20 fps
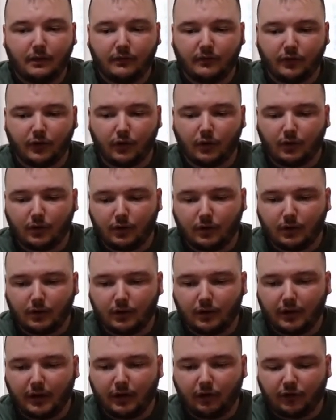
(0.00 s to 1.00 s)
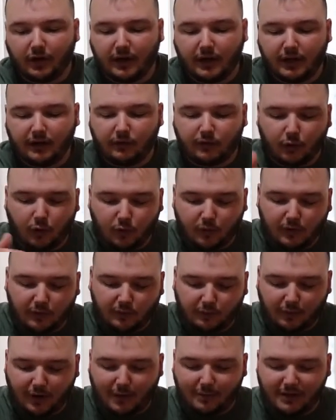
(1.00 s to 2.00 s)
For ingredients, it
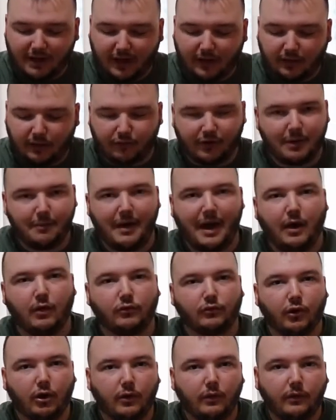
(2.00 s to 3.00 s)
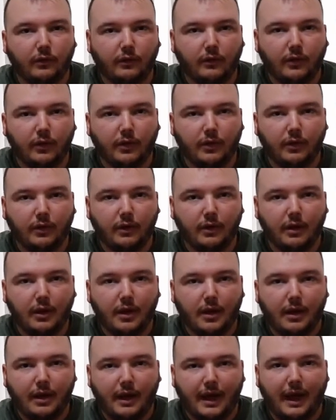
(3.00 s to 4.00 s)
was probably a 3-pound roast.
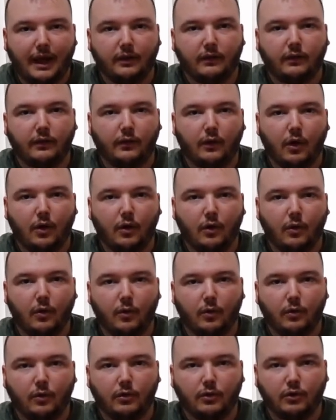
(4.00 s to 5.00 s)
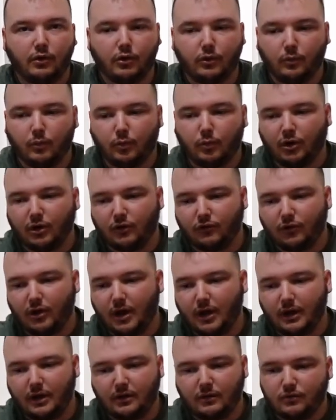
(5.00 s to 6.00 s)
And so we're going to
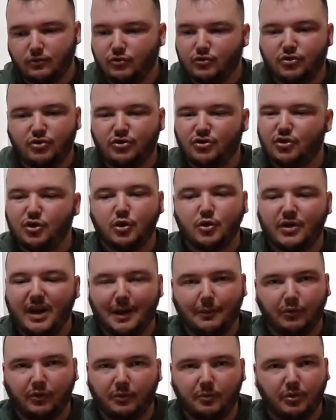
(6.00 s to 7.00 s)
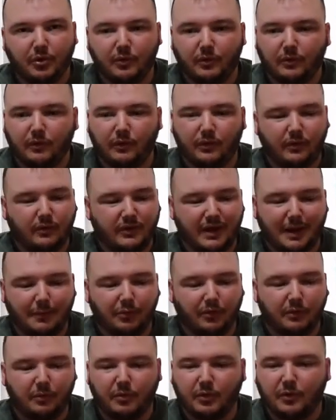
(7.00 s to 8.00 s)
run 2 tablespoons,
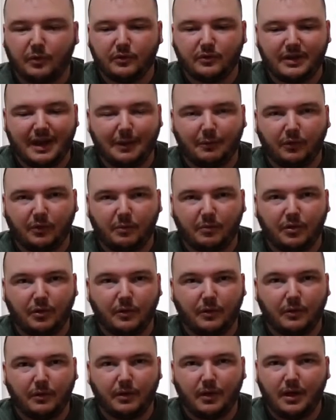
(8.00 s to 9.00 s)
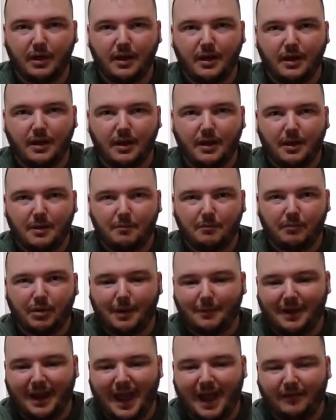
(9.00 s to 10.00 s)
tablespoon,
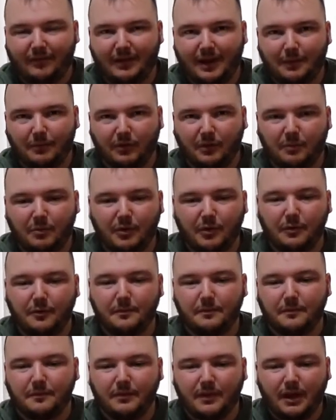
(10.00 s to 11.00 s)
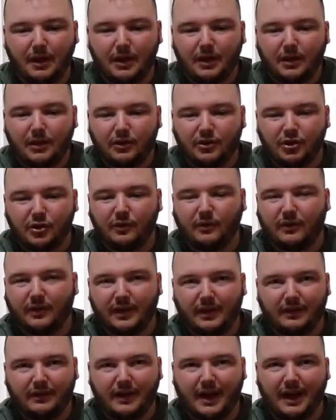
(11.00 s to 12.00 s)
probably a half tablespoon. Use
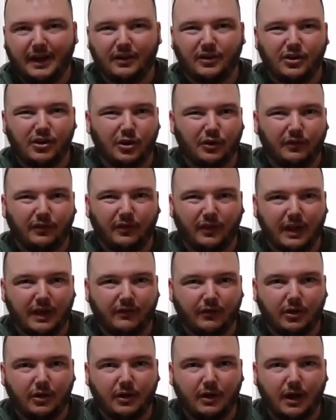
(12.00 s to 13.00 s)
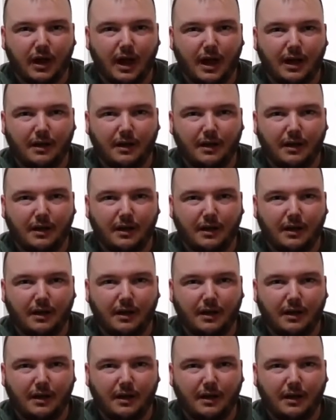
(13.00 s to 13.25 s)
this kind of to your flavor.